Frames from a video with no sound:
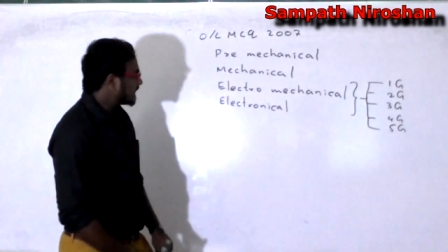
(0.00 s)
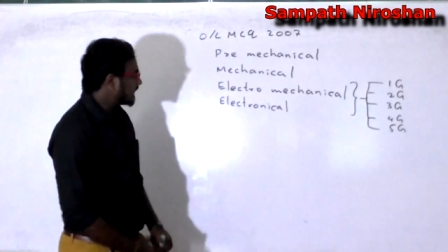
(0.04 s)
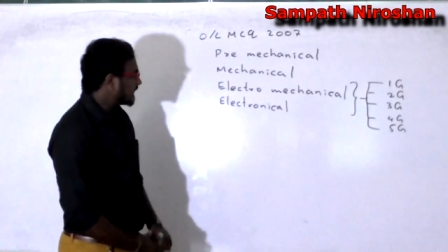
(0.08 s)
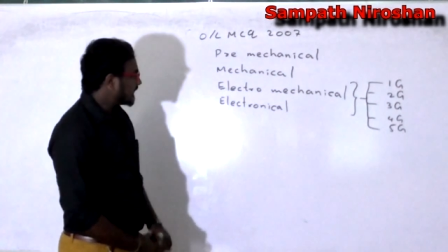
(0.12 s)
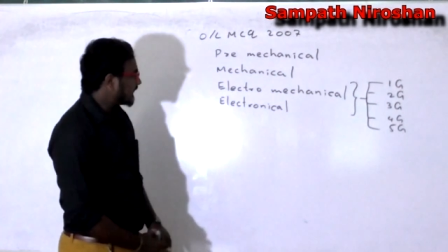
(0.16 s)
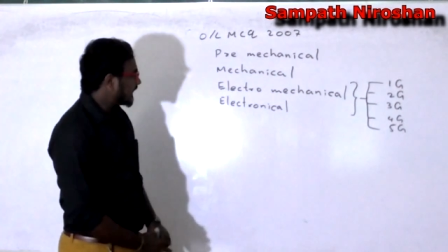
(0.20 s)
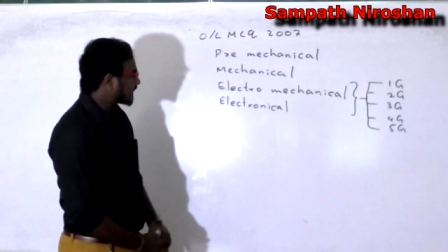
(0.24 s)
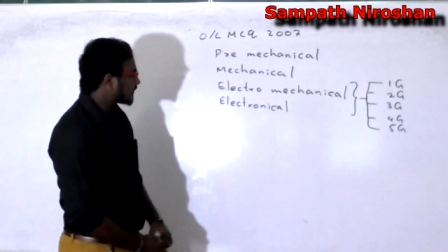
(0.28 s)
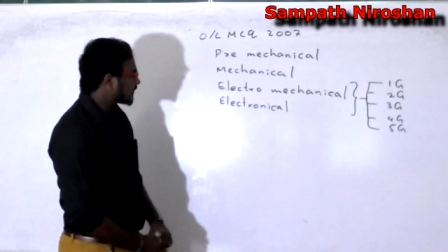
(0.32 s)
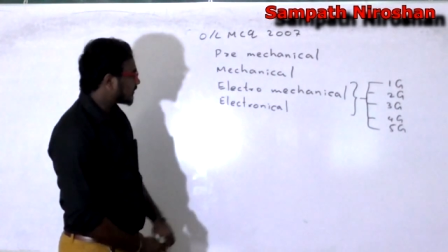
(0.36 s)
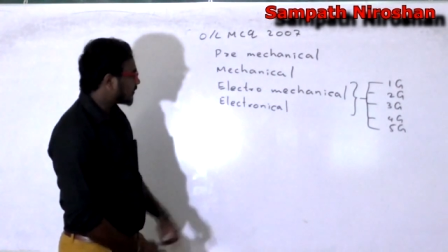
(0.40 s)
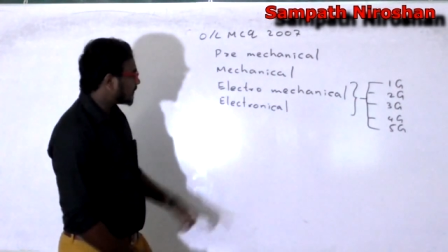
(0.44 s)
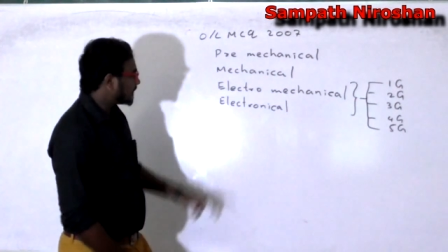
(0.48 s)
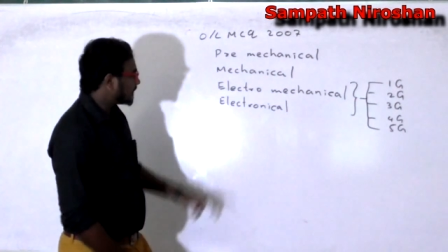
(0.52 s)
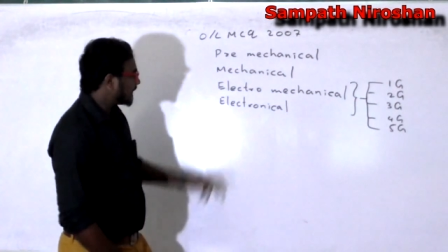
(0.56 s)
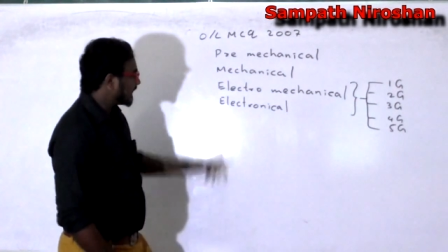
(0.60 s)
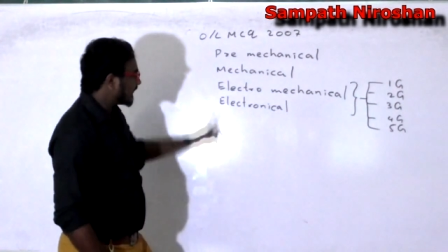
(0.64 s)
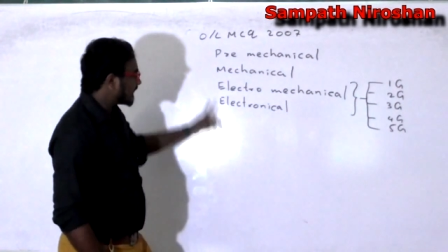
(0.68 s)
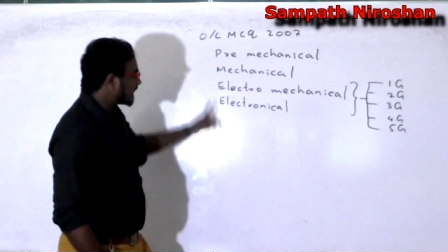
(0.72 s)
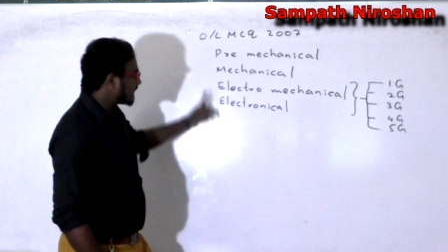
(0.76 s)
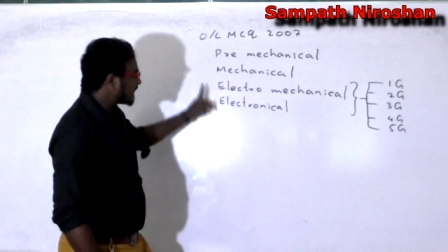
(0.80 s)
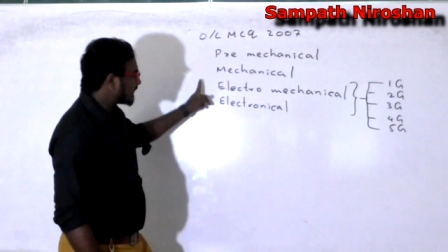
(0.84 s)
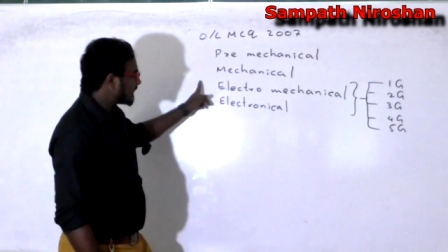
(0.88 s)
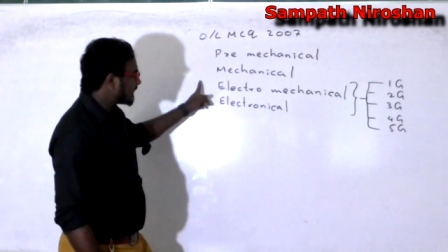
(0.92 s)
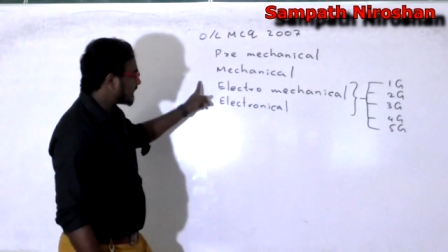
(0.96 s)
In the
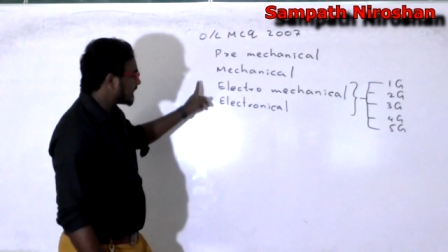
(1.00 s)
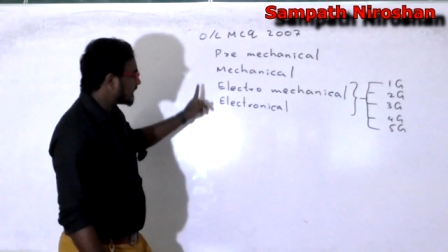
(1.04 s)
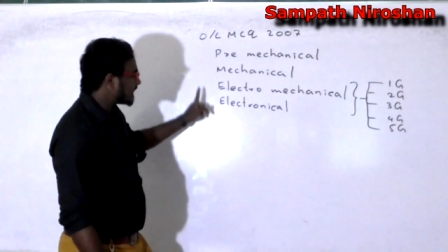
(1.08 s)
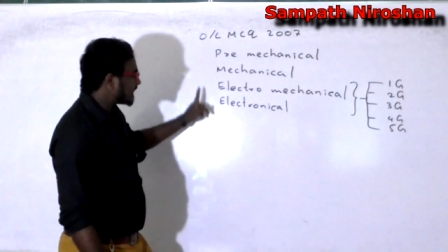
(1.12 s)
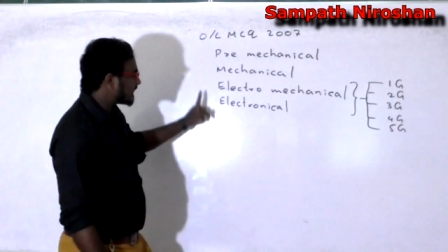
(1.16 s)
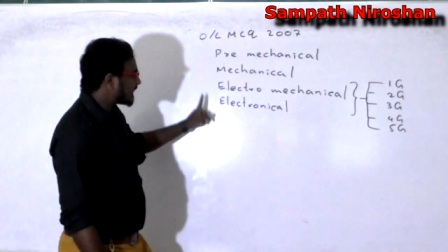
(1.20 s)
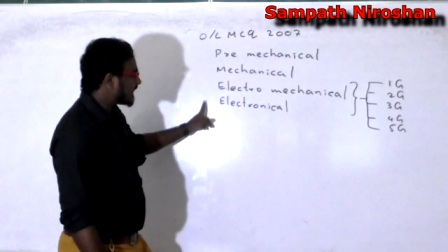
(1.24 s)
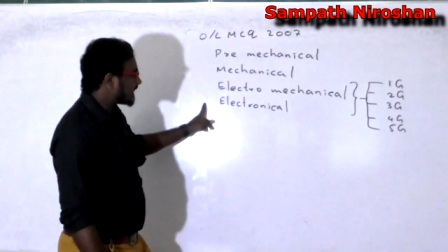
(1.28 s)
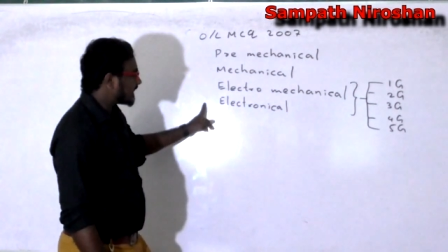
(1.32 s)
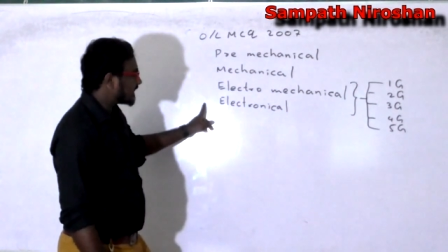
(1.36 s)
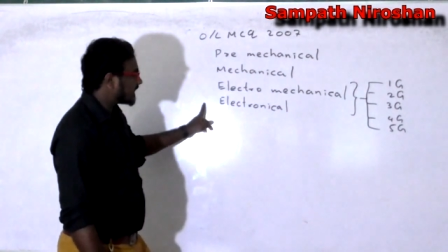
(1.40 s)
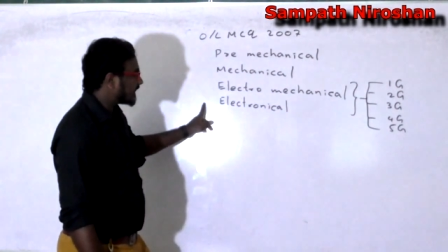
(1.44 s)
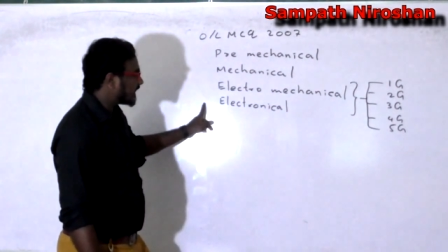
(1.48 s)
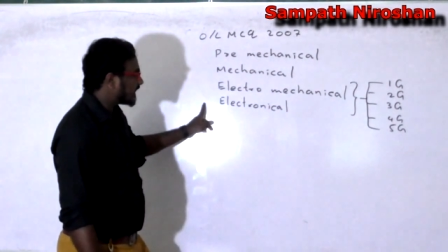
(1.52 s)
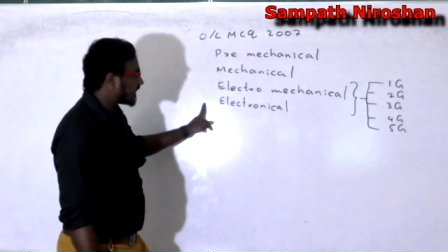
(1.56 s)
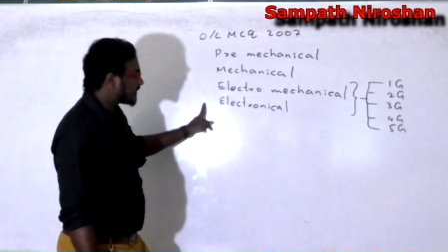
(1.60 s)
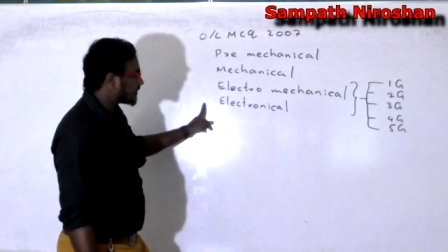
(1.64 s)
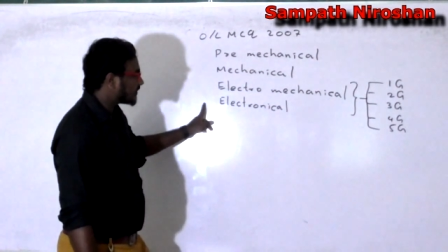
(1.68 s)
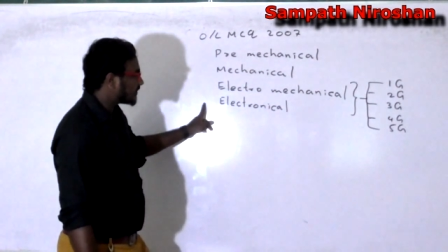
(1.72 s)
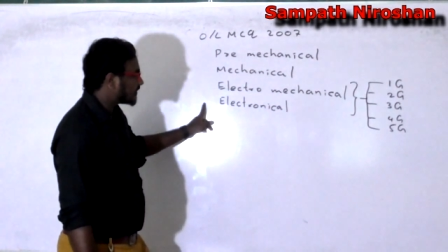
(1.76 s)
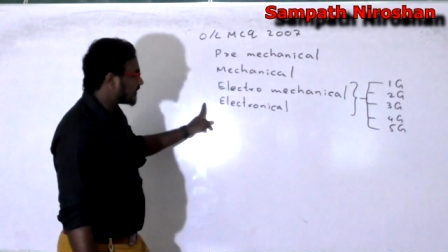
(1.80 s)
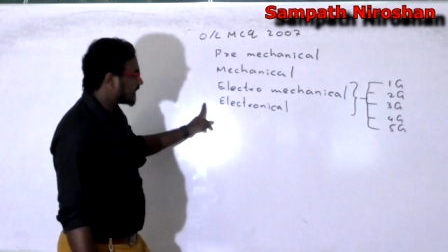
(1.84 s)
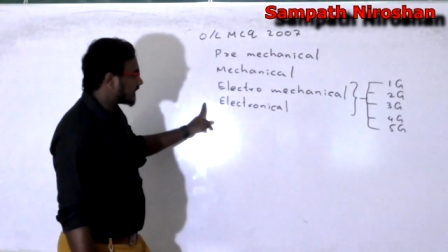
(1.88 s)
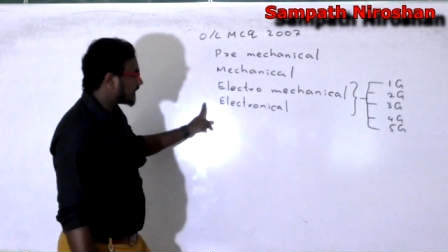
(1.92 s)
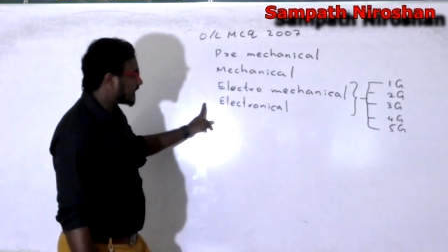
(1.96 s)
electromechanical era and
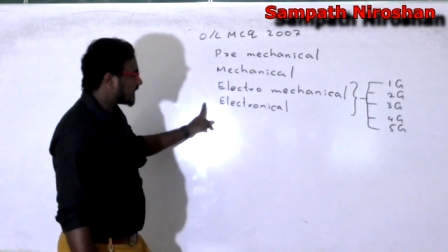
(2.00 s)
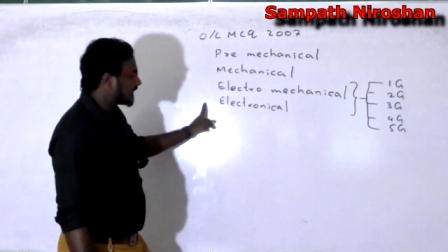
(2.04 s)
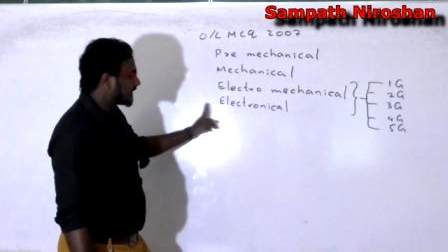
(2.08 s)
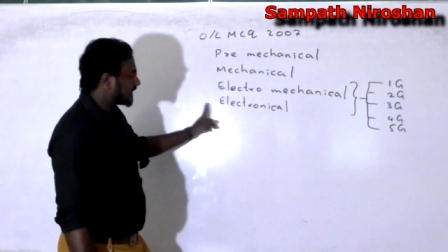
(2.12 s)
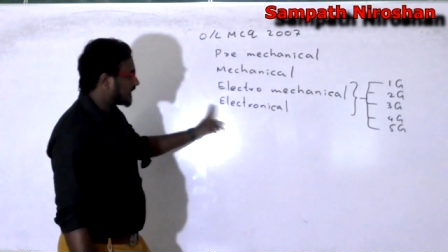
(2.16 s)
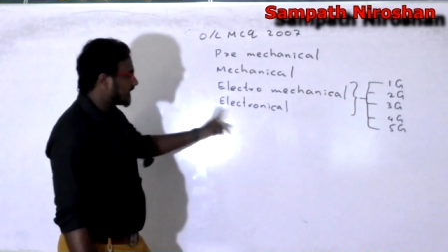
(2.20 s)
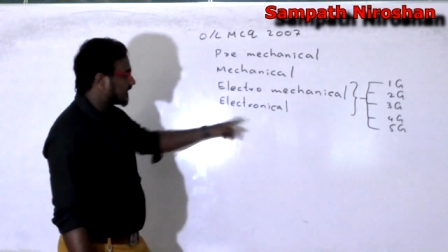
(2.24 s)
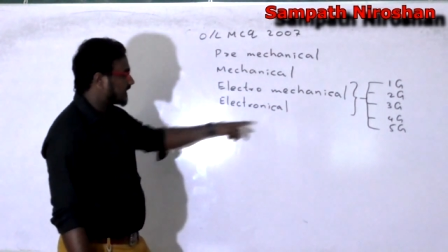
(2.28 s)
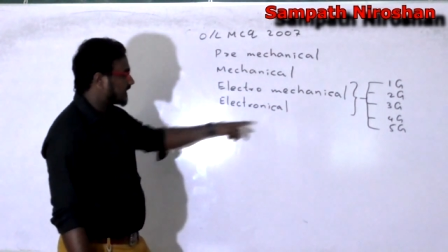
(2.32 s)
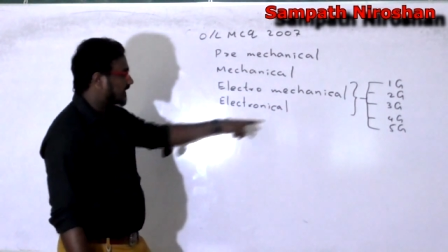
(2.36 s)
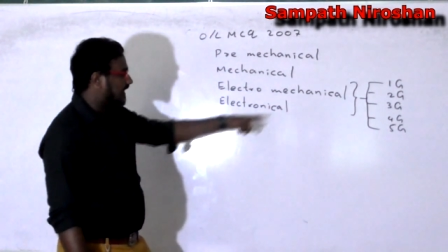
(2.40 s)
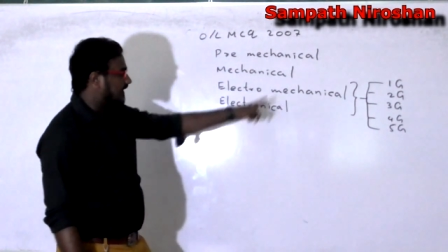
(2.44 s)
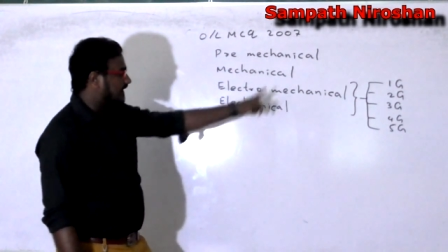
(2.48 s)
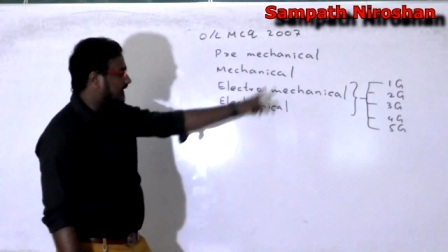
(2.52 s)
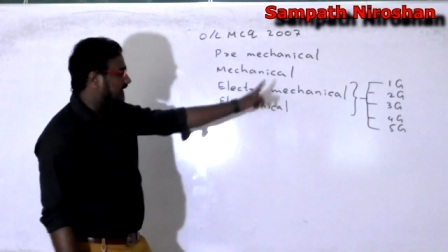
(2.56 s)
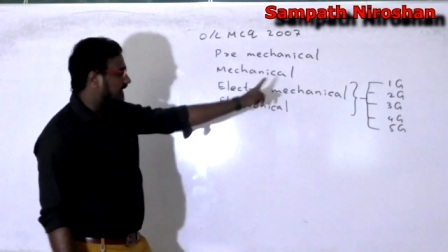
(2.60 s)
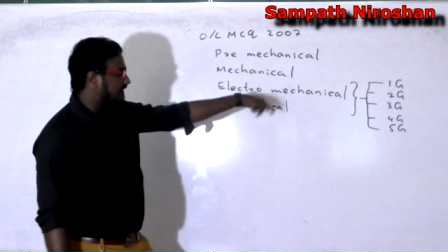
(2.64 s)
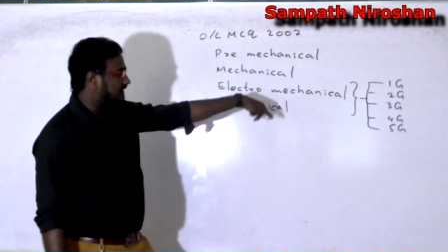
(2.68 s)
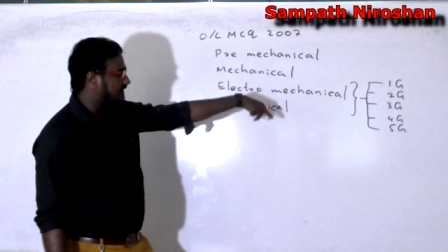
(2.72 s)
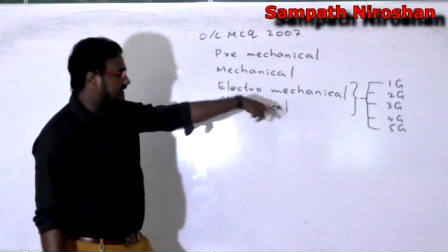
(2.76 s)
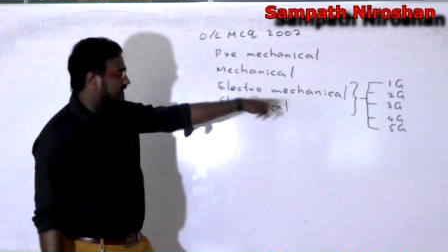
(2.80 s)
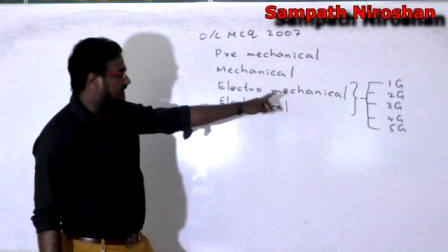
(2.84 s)
electronical era,